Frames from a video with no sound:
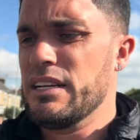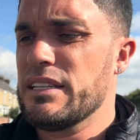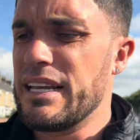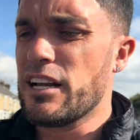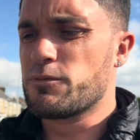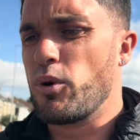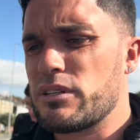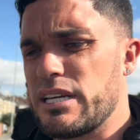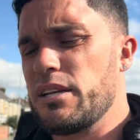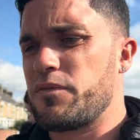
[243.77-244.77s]
Dale's
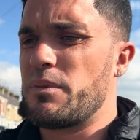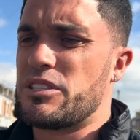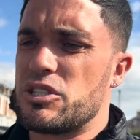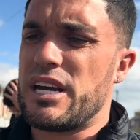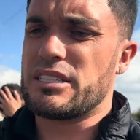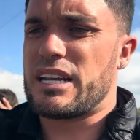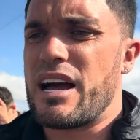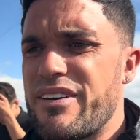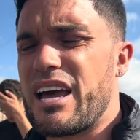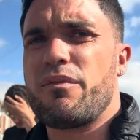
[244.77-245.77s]
booked in for me to change the
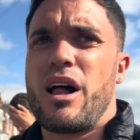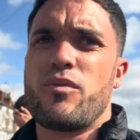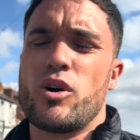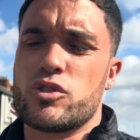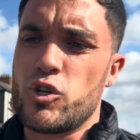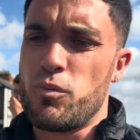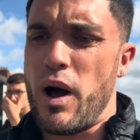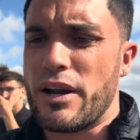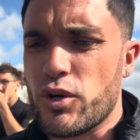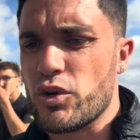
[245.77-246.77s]
diverter valve or tool
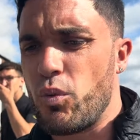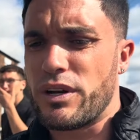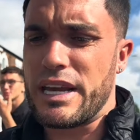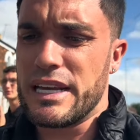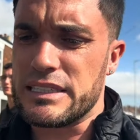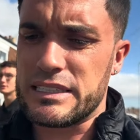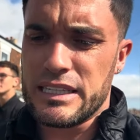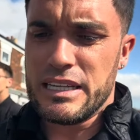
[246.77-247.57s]
part. I don't know what it is.